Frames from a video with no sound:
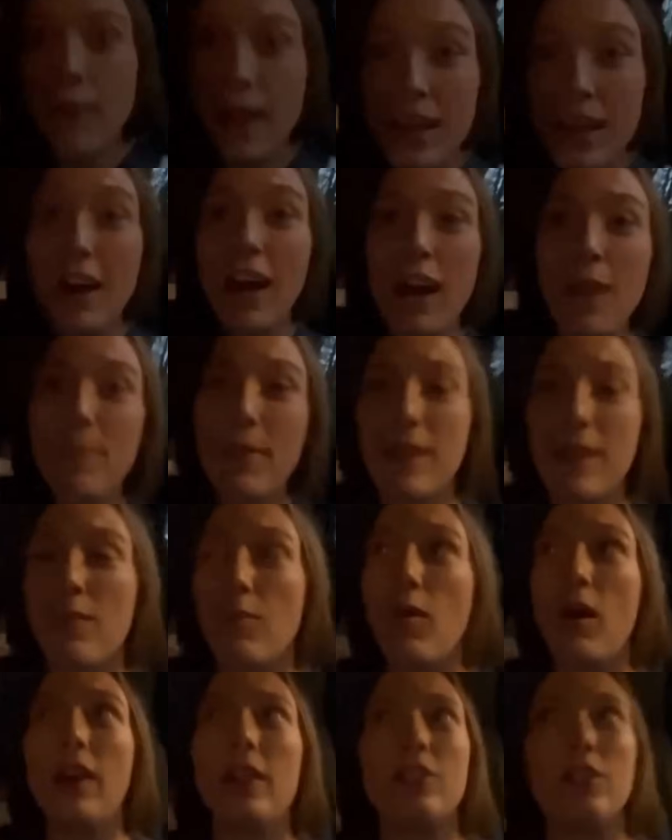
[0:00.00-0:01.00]
man up
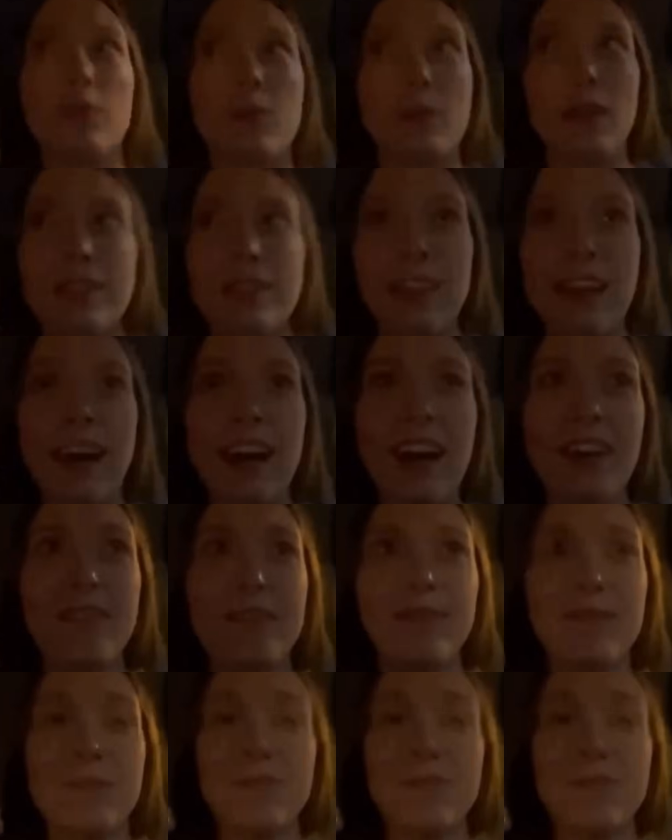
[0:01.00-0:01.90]
and want to risk that?